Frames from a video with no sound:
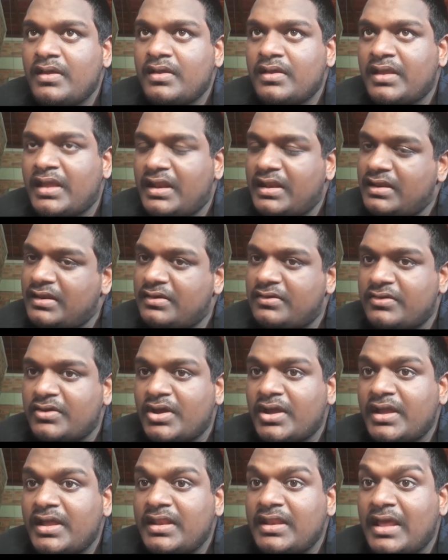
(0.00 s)
get it into your
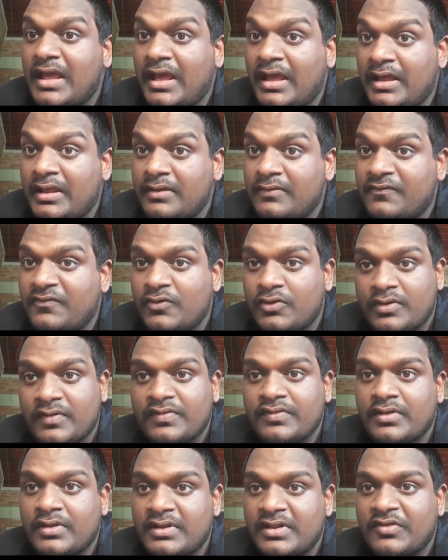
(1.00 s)
head, and
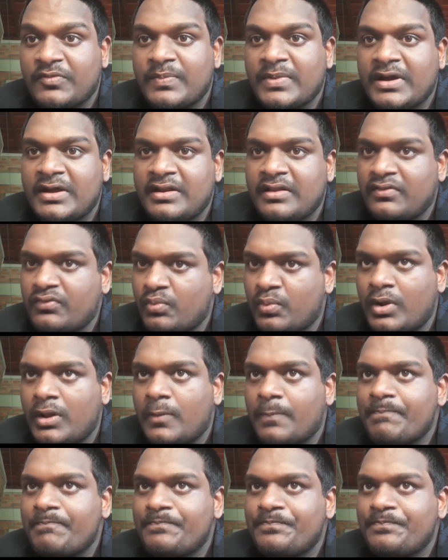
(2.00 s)
focus on this part as well.